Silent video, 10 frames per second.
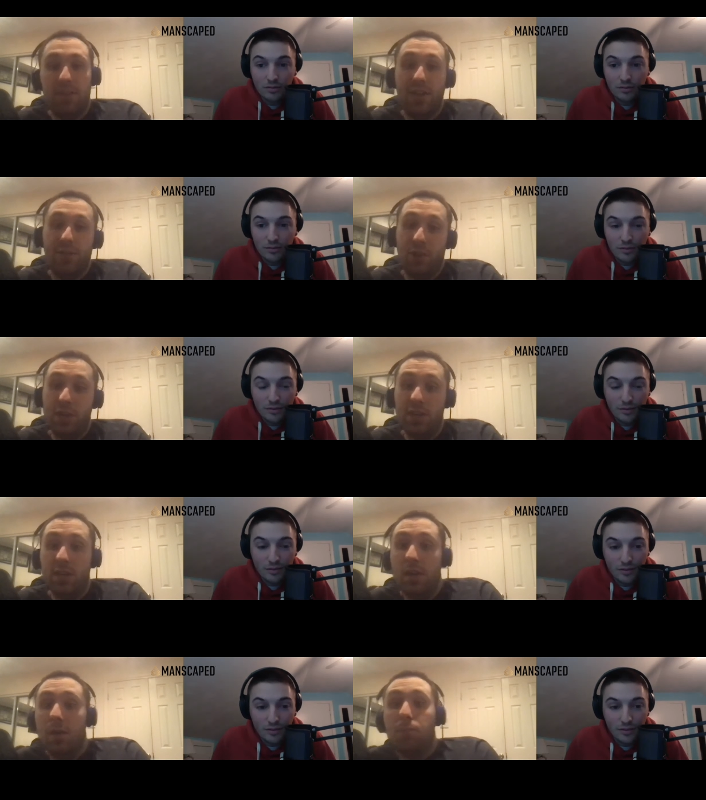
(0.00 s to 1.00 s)
Speaker 1: of funny.
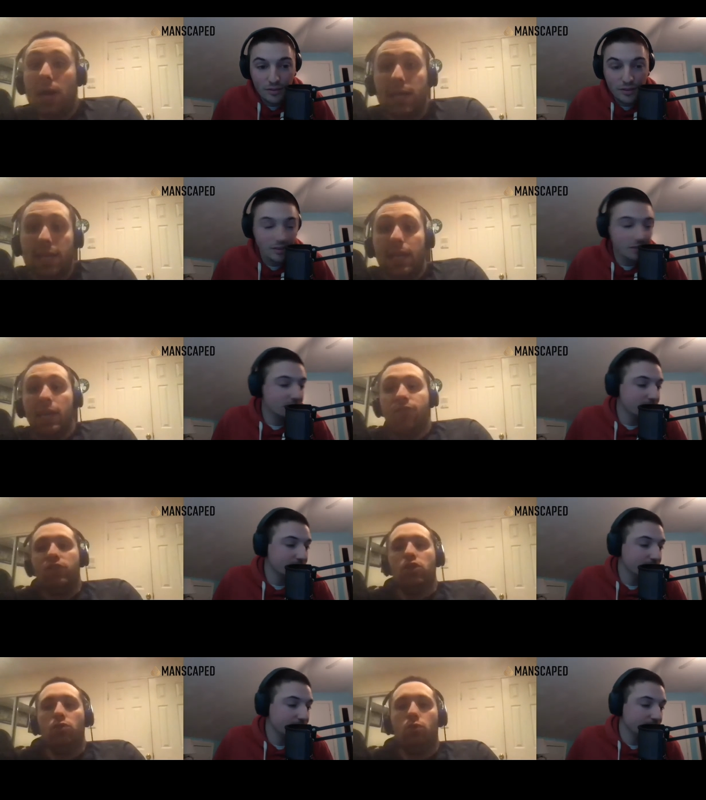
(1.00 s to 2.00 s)
But if
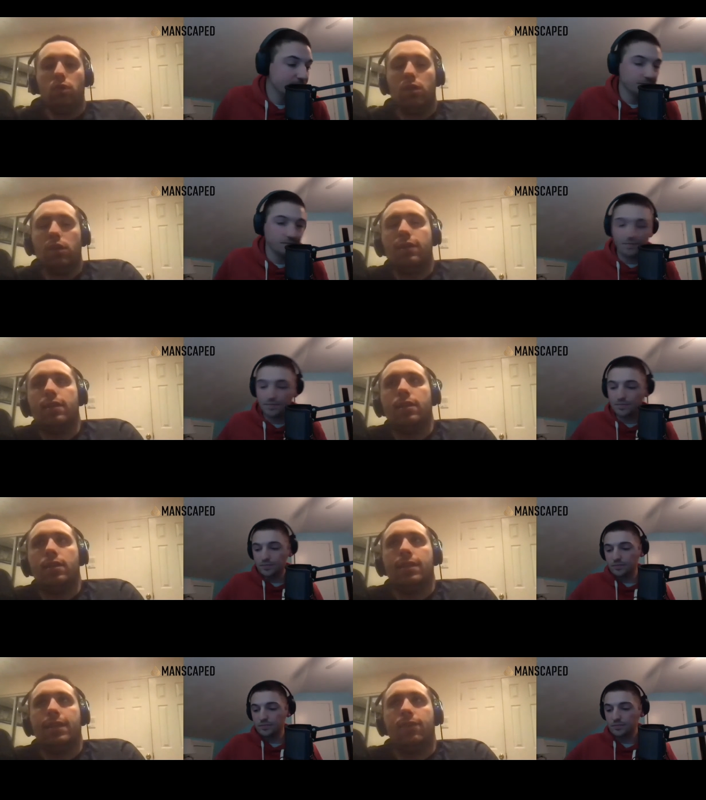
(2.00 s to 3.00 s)
you
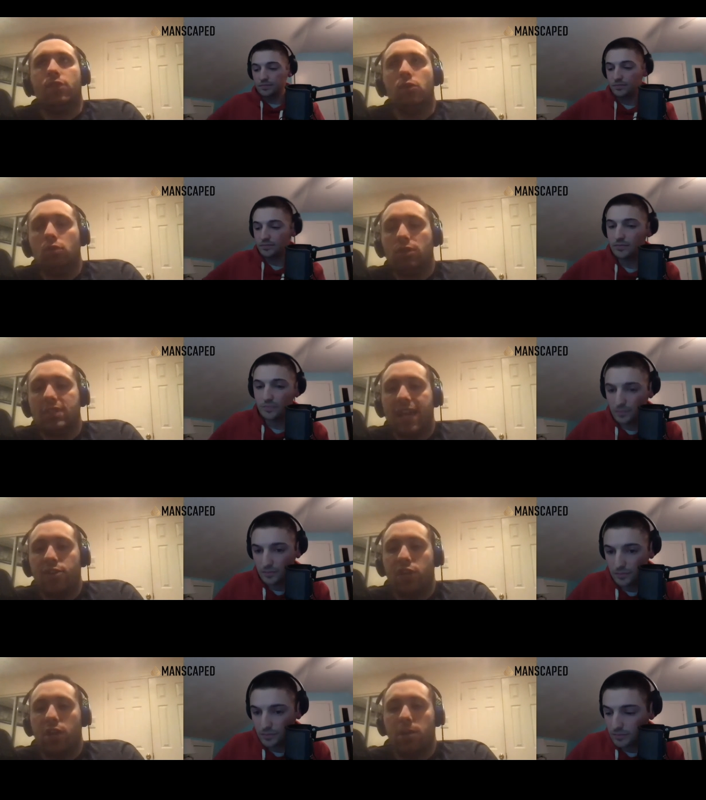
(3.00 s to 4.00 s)
If you looked at it,
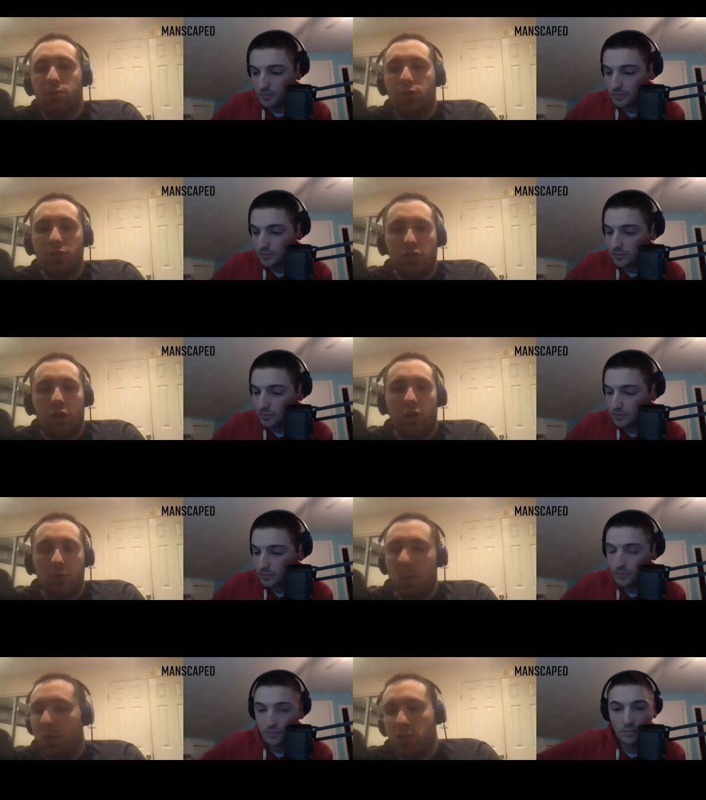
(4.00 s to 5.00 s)
Jared, and I'm sure you saw it on
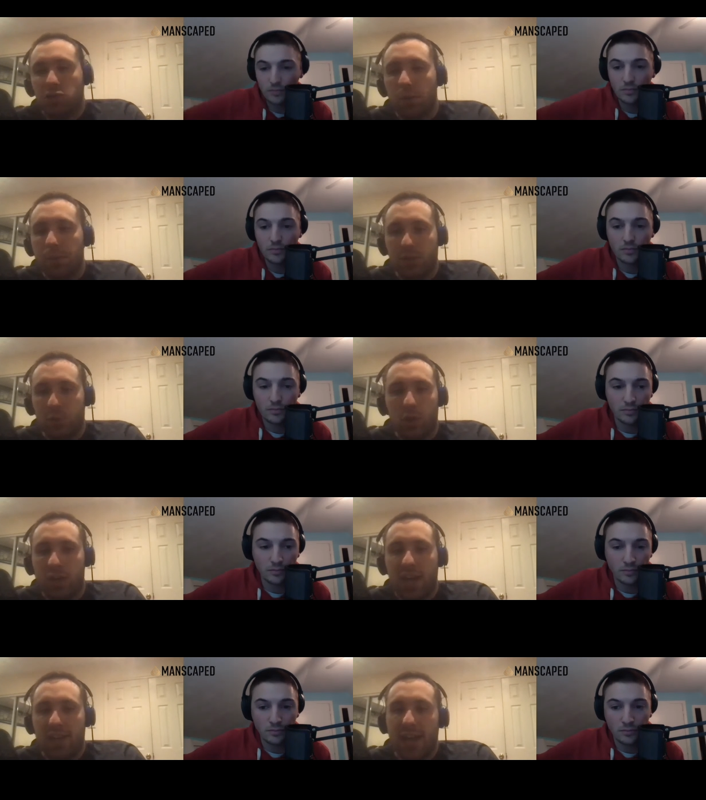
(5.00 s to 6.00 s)
Twitter because you're a big Twitter
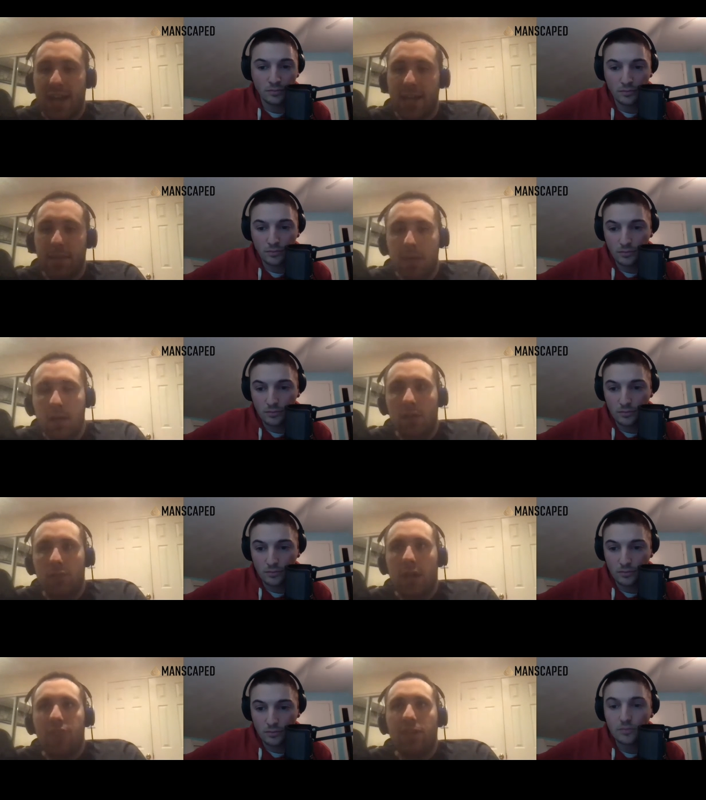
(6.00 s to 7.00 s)
guy like I am.
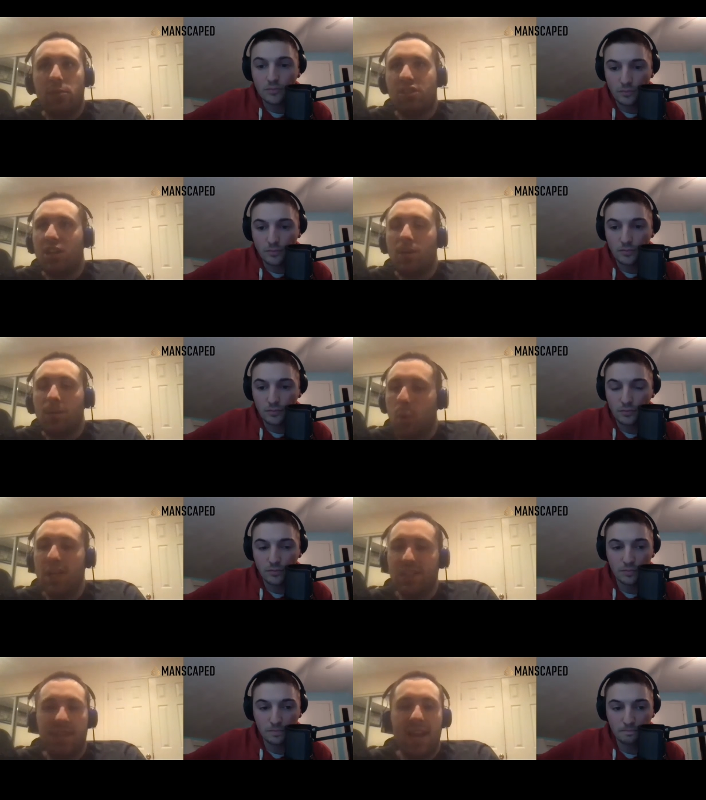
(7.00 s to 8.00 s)
I think it was Tucker
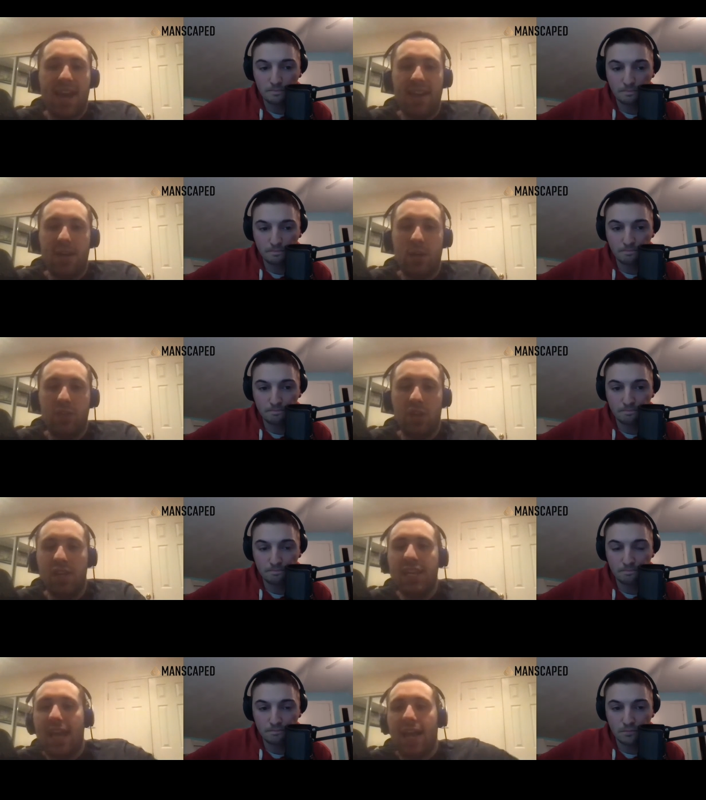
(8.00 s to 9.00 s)
Boynton that had it out there.
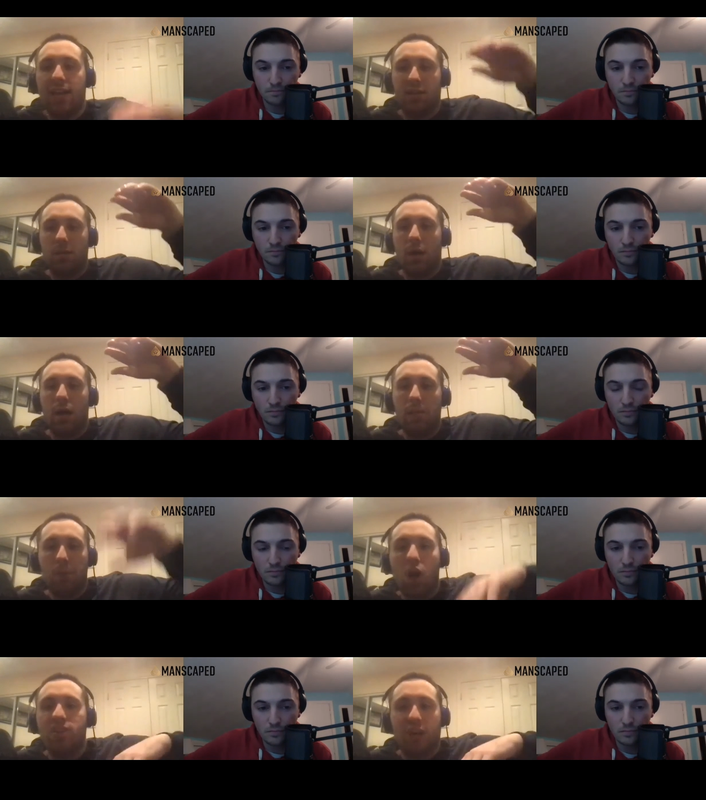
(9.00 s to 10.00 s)
He had a, a
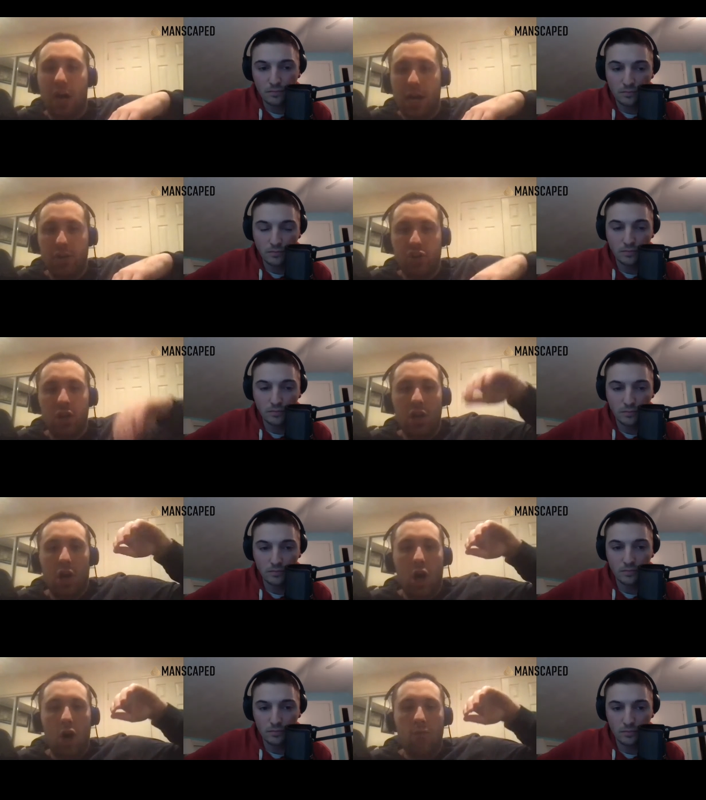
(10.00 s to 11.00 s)
montage
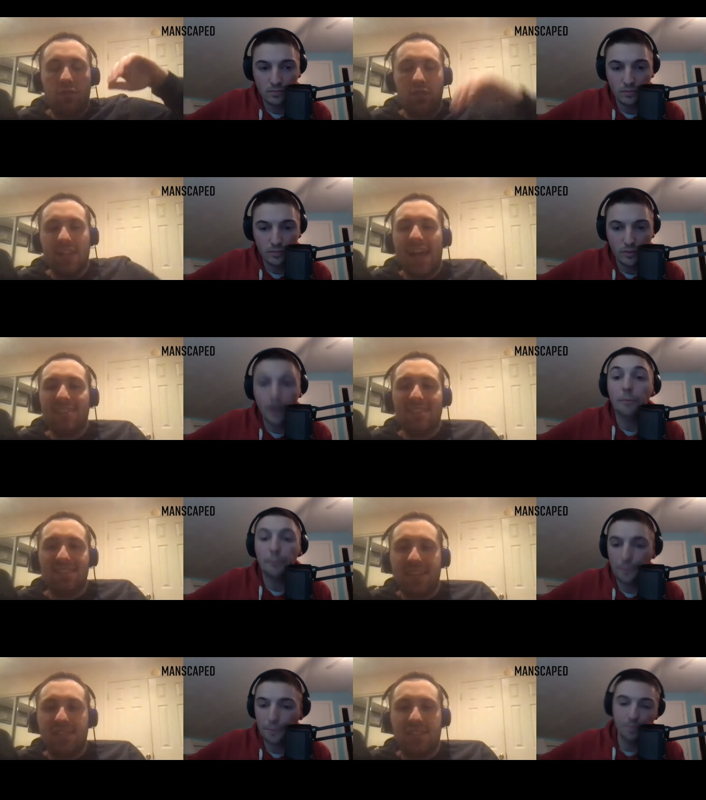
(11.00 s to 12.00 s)
of the last yep.
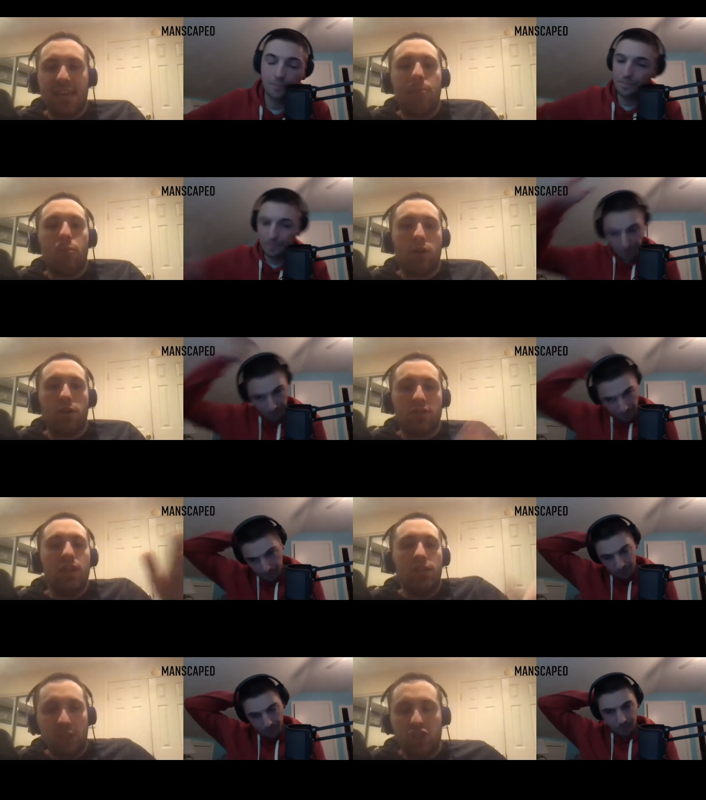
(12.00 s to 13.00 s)
six game winners
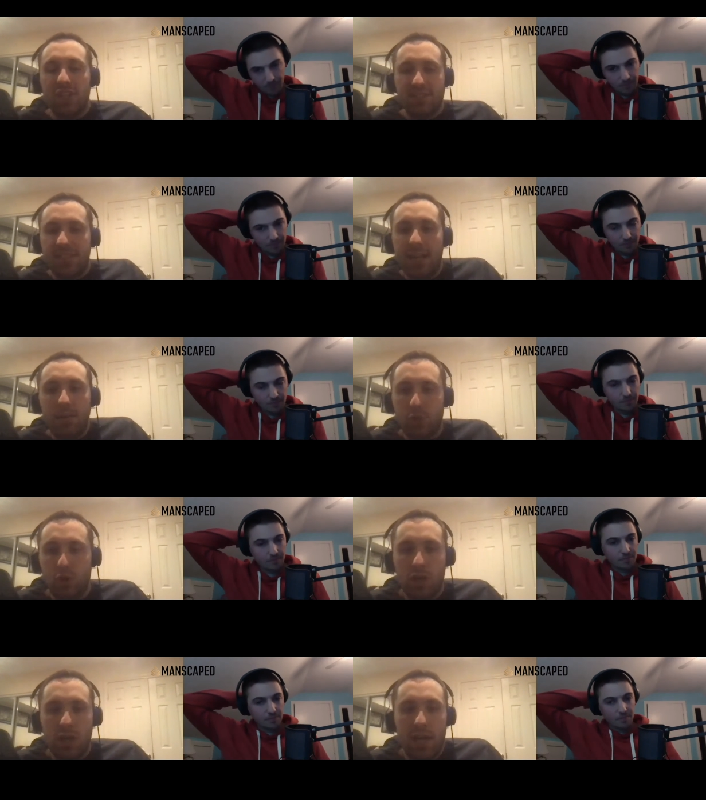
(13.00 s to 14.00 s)
that Jason Tatum took.
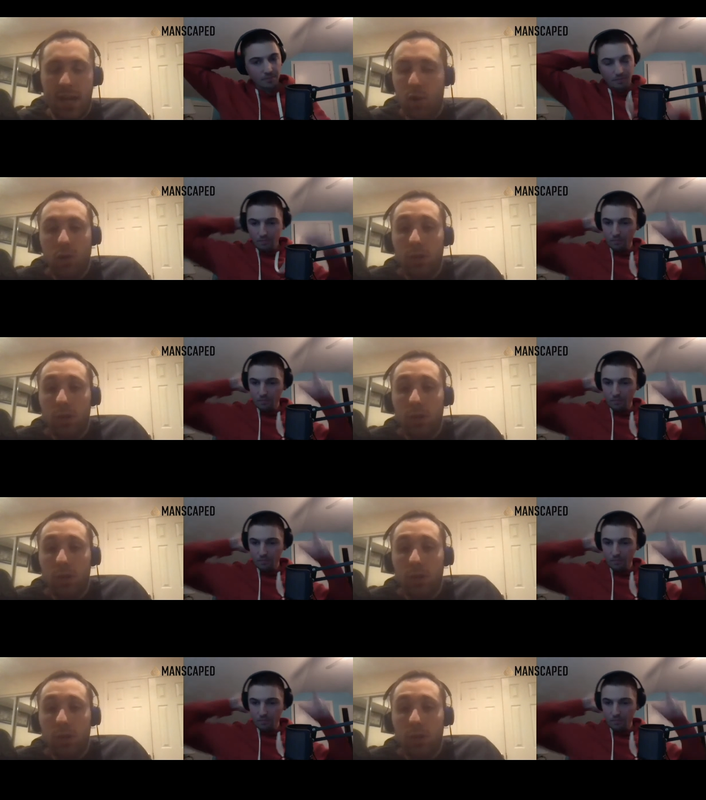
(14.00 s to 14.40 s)
And only